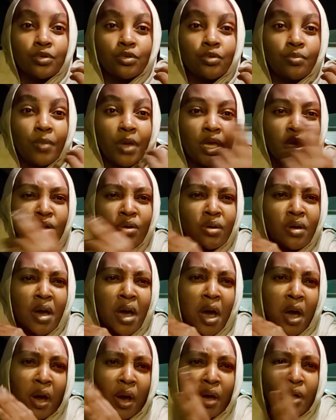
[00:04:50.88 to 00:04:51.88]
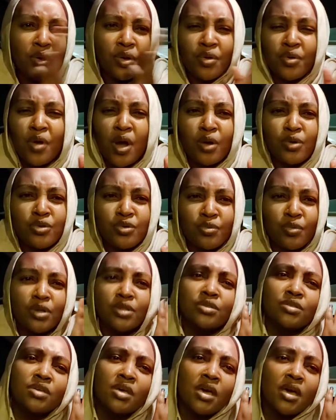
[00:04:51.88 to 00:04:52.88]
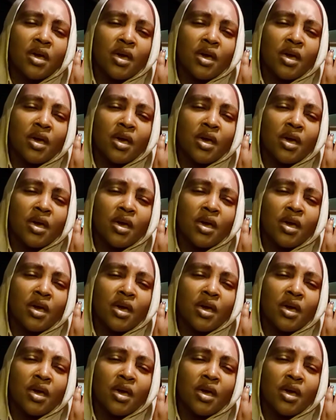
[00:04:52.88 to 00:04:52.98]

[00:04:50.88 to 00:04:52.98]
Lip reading: make her, I don't know how you want